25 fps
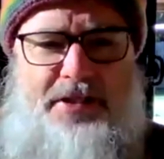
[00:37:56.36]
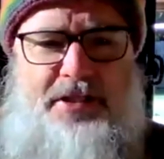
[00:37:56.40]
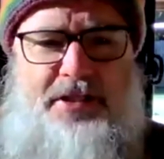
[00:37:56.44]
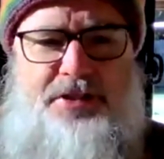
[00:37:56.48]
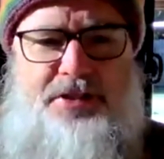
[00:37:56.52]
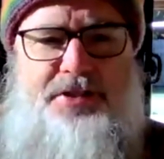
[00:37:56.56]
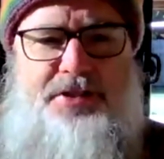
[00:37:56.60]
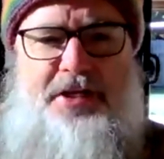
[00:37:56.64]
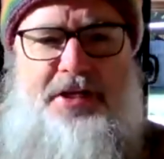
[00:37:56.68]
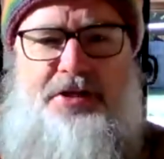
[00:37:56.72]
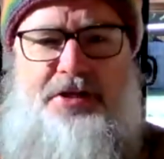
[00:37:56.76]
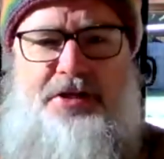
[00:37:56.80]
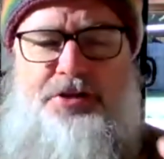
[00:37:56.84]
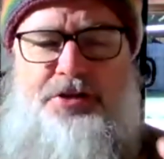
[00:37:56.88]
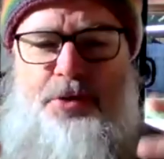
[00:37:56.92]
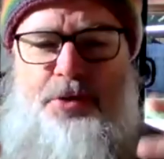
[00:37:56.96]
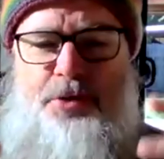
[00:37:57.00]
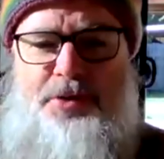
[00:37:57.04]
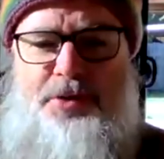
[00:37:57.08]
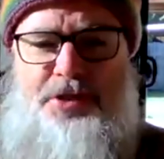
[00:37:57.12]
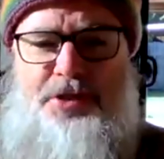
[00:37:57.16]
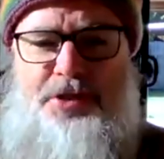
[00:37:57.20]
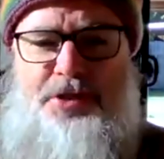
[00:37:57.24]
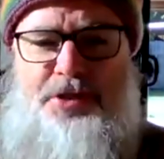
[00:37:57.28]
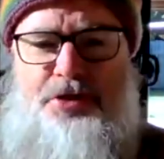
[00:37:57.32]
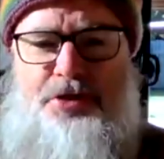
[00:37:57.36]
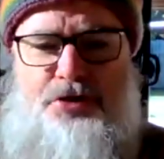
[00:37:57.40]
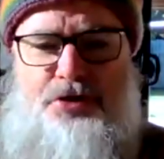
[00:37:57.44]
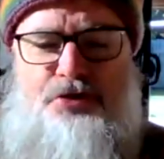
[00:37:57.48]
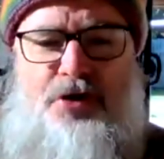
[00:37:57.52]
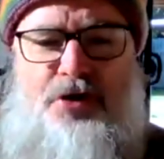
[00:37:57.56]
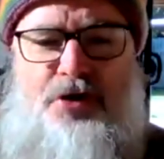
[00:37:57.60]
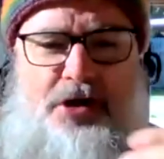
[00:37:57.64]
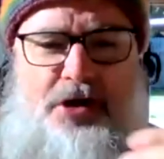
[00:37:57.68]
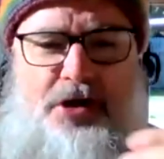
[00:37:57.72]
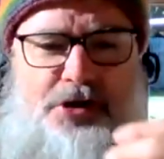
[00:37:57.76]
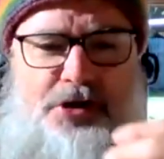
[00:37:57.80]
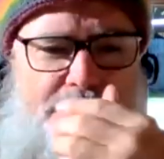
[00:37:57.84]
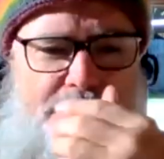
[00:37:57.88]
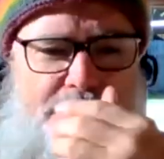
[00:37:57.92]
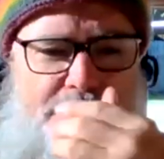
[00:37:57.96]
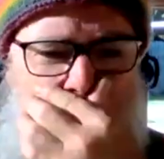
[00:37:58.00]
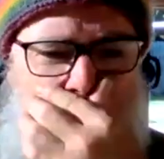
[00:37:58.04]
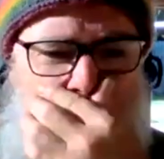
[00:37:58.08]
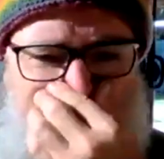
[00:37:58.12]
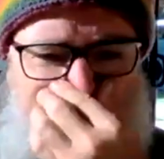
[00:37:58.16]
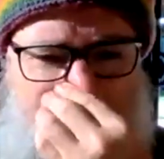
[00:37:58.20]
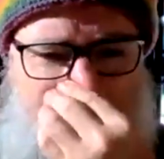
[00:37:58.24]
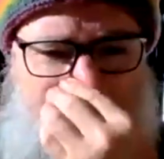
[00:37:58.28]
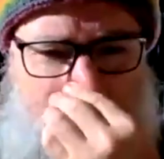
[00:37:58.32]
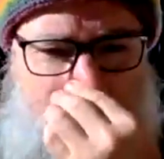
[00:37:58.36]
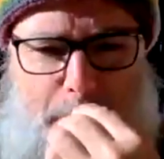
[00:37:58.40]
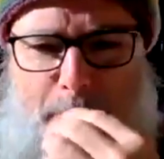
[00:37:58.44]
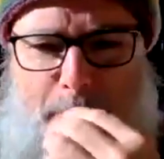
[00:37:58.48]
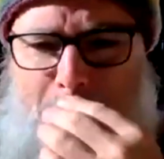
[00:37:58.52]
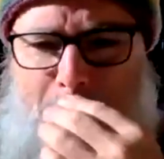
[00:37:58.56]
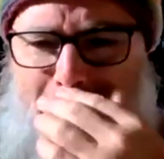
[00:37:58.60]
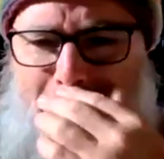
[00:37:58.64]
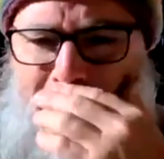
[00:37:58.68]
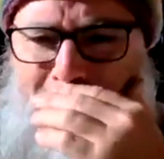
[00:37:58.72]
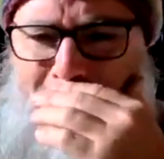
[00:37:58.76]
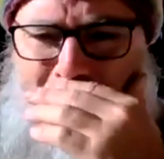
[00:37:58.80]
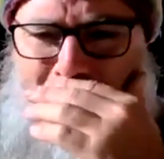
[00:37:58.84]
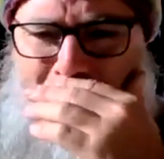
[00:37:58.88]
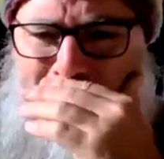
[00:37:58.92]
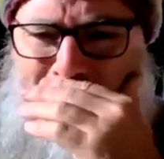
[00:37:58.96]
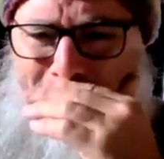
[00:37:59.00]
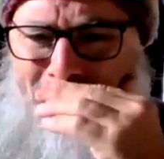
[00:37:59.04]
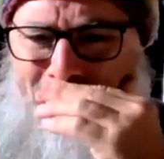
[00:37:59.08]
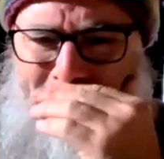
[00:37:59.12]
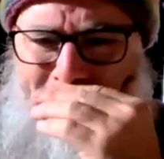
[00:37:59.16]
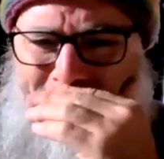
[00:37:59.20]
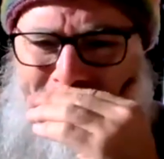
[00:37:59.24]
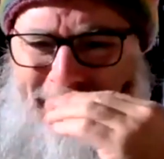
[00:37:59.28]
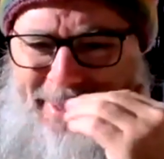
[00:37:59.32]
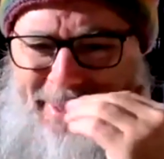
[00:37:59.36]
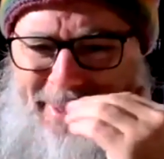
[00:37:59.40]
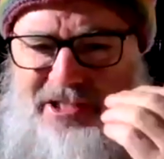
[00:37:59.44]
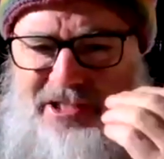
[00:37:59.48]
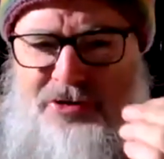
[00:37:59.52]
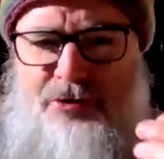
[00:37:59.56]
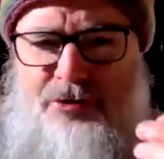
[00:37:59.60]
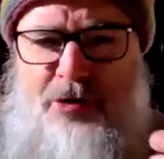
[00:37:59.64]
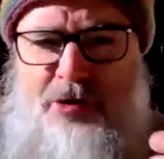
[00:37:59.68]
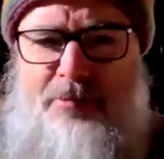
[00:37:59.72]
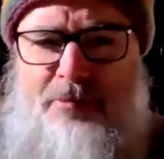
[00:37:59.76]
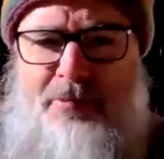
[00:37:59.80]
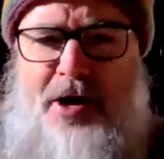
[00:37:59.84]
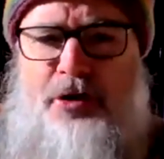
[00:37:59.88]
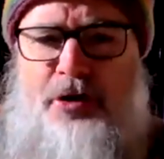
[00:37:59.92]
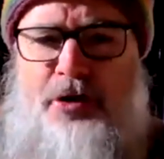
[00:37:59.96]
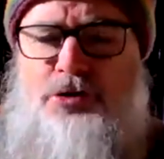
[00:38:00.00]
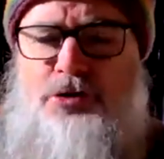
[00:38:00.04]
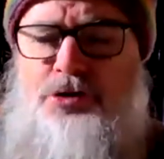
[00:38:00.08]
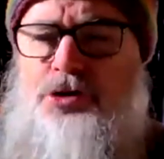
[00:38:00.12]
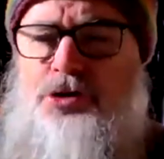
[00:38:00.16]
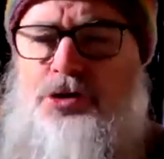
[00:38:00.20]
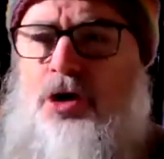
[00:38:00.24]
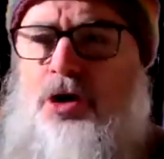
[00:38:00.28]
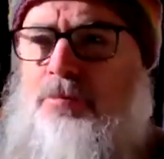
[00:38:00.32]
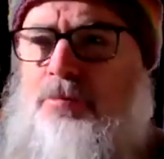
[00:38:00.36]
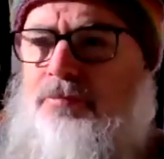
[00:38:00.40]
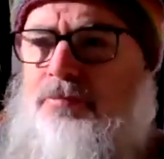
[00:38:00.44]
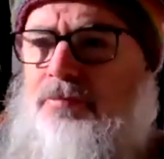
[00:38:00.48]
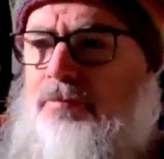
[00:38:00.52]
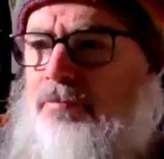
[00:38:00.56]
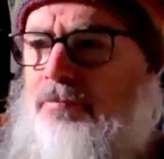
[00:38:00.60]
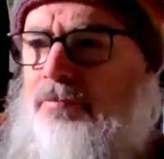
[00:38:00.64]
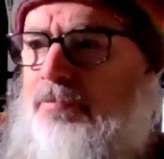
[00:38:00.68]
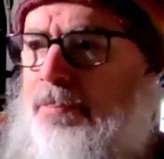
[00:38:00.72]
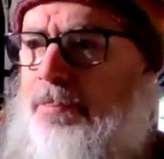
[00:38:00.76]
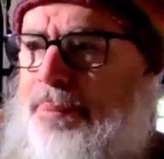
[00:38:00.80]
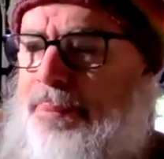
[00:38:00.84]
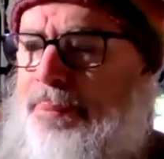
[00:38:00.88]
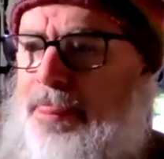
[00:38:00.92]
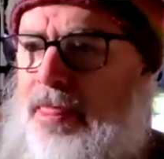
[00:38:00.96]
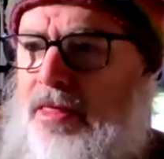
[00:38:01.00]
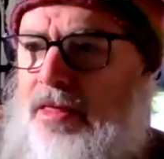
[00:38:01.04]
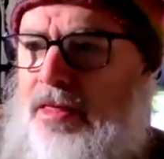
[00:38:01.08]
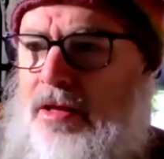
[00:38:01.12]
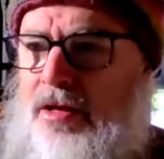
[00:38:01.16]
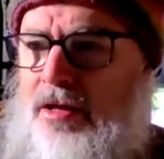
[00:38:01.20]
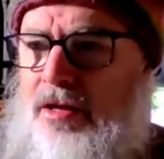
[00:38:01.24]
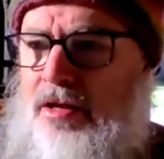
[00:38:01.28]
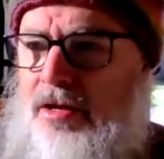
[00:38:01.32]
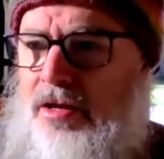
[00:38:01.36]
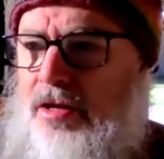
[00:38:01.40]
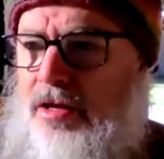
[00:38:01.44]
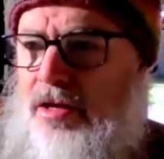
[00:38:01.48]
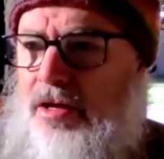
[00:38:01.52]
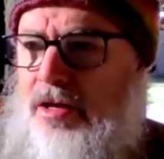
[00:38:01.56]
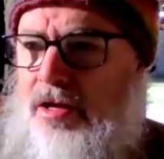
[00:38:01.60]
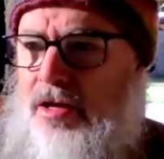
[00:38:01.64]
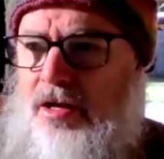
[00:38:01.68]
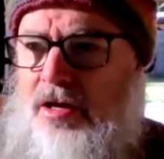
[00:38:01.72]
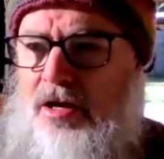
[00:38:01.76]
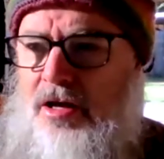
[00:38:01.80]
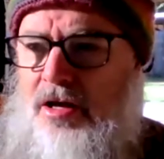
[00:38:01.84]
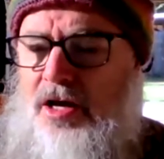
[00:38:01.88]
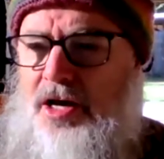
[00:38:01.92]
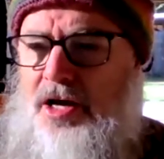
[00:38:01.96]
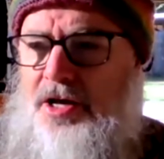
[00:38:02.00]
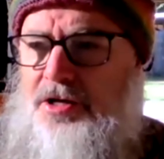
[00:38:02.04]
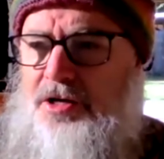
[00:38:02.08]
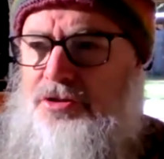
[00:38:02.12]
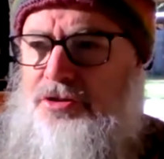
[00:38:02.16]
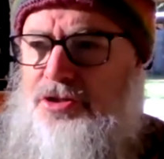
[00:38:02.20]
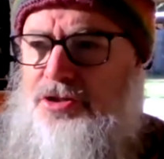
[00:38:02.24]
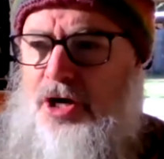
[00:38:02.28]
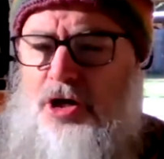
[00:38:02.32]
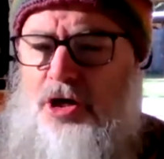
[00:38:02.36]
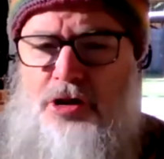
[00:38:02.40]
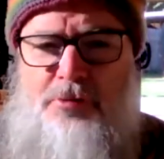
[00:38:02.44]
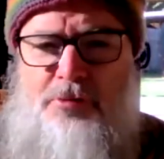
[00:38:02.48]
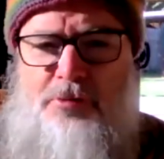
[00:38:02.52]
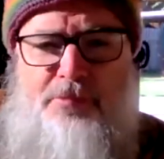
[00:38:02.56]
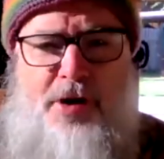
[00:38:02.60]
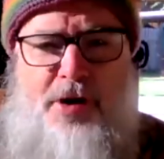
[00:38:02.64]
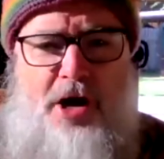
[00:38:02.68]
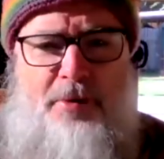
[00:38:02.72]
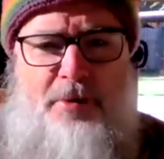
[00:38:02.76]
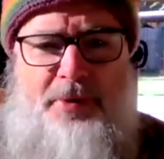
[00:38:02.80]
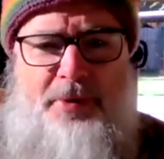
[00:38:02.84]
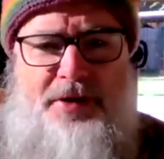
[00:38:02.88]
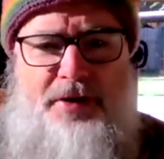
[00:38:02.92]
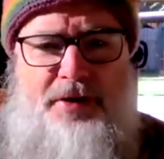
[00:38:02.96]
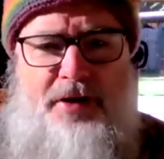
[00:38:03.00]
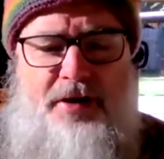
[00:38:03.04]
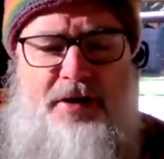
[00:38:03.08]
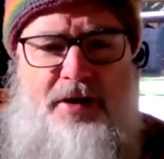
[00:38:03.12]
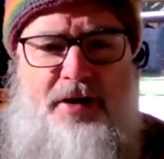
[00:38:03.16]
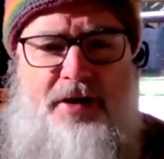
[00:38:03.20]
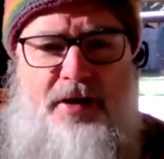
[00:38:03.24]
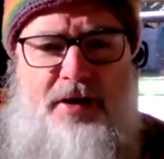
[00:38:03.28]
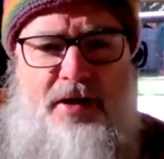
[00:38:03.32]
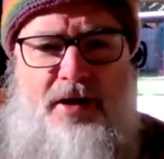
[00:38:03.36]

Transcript: in these things doing this construction, right? It's a remote job. I had a total moment